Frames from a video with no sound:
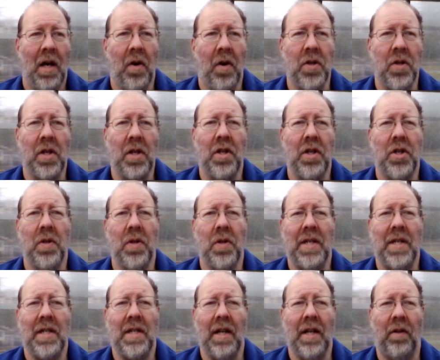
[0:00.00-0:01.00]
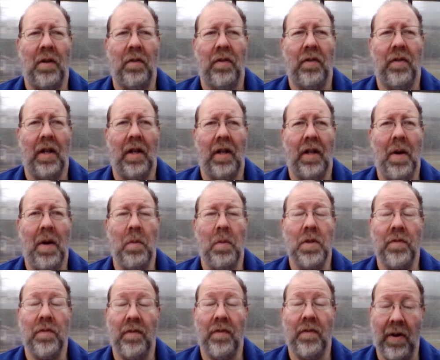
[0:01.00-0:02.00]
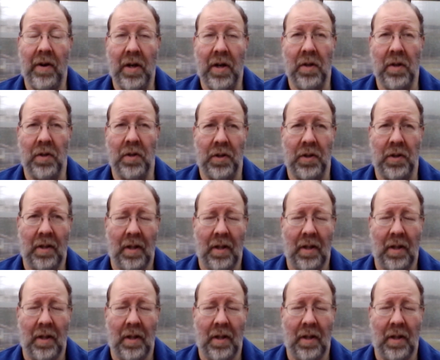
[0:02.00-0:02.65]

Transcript: Thoughts on the show itself? It was very good.